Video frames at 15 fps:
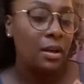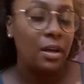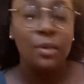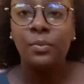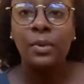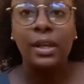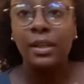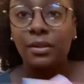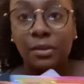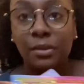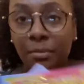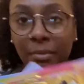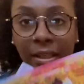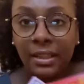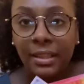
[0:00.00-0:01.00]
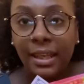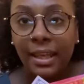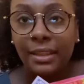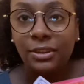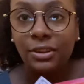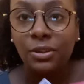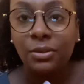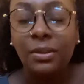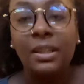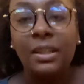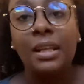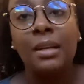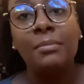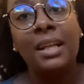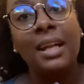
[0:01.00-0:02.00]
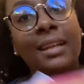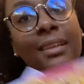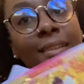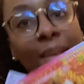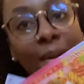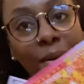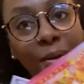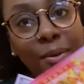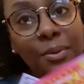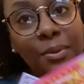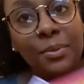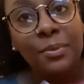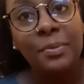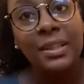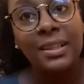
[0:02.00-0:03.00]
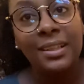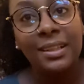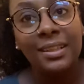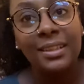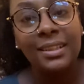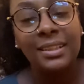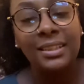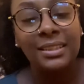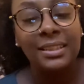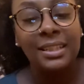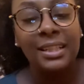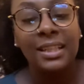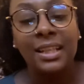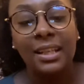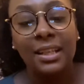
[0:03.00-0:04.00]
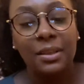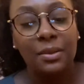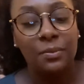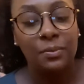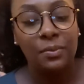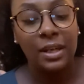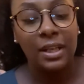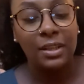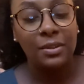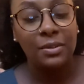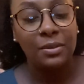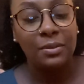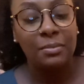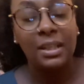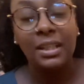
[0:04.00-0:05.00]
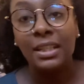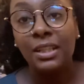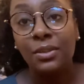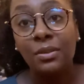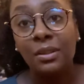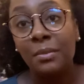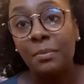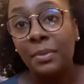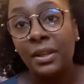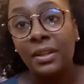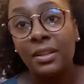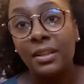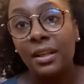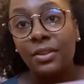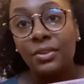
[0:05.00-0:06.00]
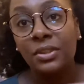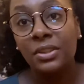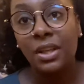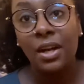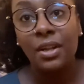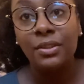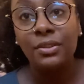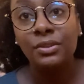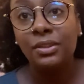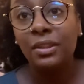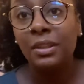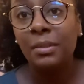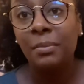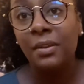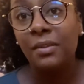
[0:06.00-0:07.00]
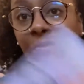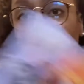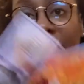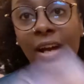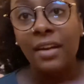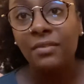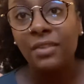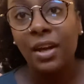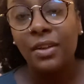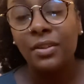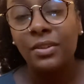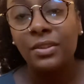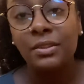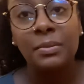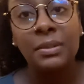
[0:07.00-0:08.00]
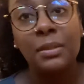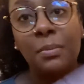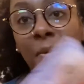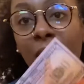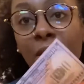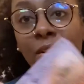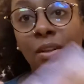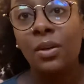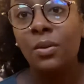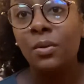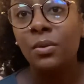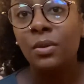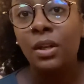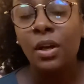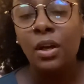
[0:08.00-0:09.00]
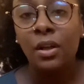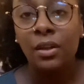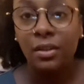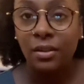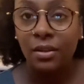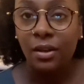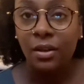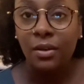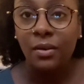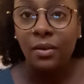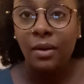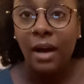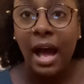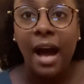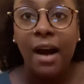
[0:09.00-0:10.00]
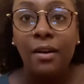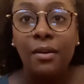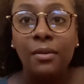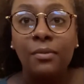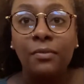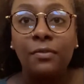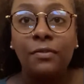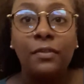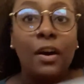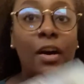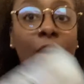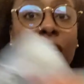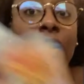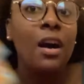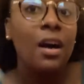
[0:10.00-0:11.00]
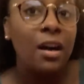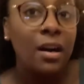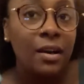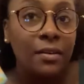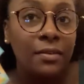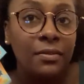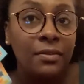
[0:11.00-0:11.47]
regular money, can't you? And I'm like, no, because regular money, you could burn $100, you could burn $5, but depending on, you know, how far off